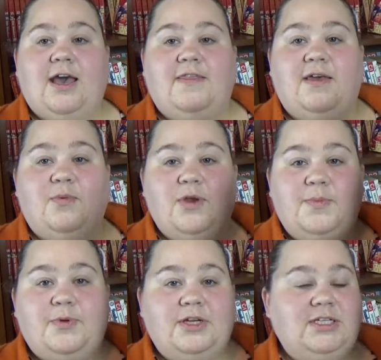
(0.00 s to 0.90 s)
And they
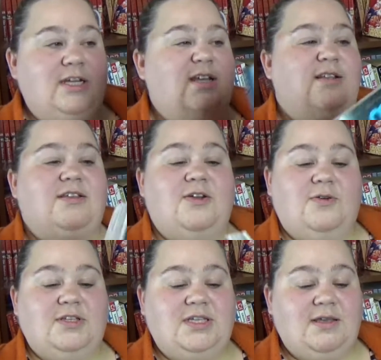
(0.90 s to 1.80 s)
reprinted it, you
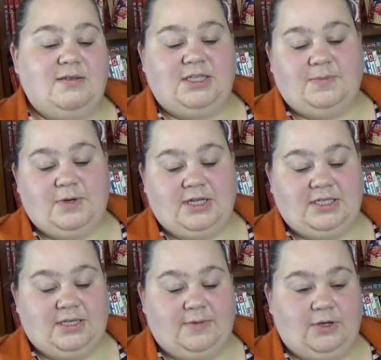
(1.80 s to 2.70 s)
know, it's pretty
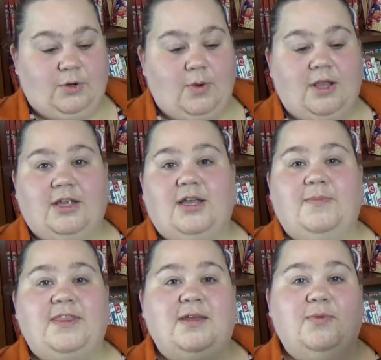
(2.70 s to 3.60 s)
similar quality,
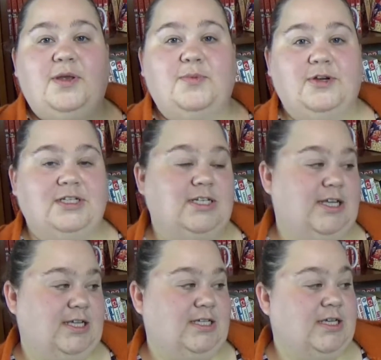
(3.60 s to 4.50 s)
but they
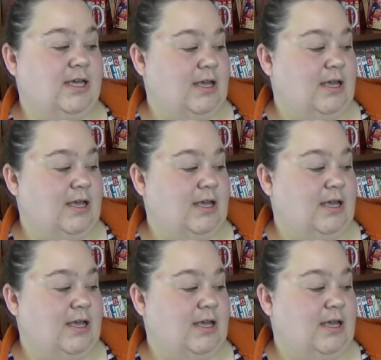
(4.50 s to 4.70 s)
reprinted it